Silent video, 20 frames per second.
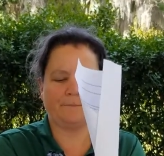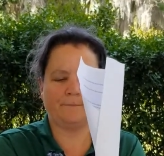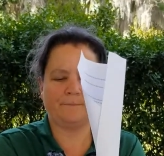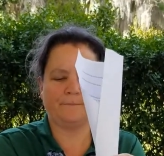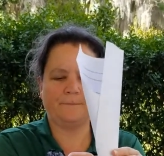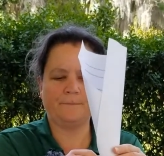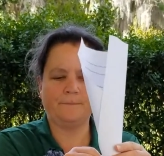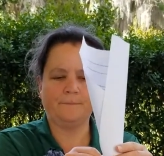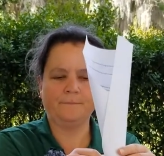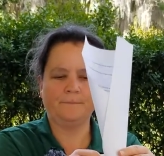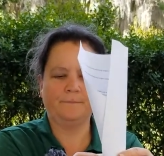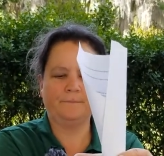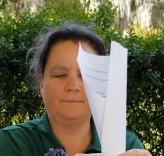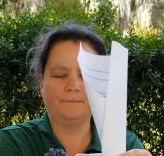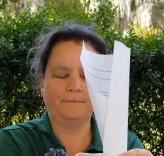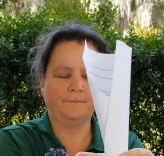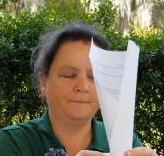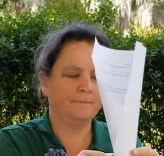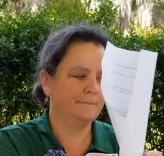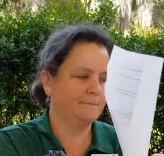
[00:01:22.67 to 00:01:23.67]

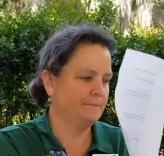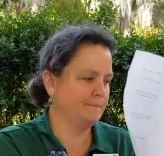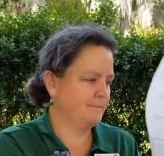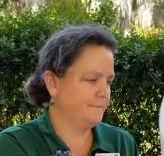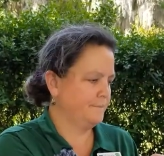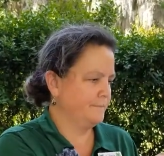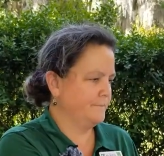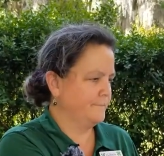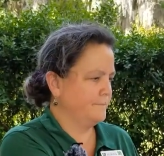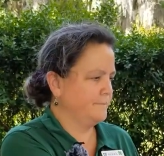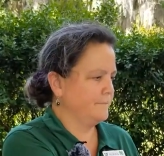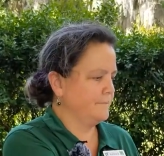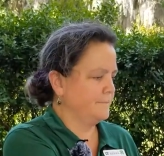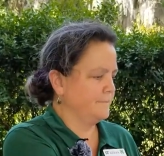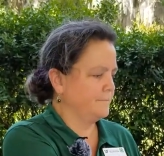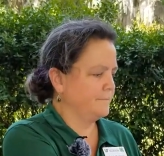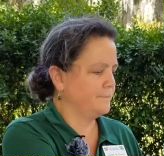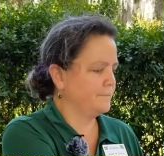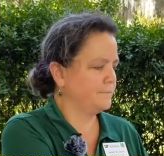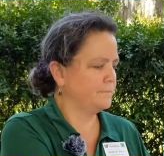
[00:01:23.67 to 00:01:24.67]

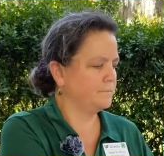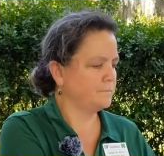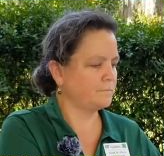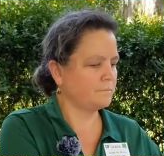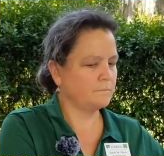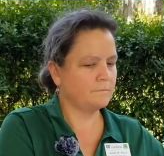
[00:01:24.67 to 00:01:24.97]
(no one is talking)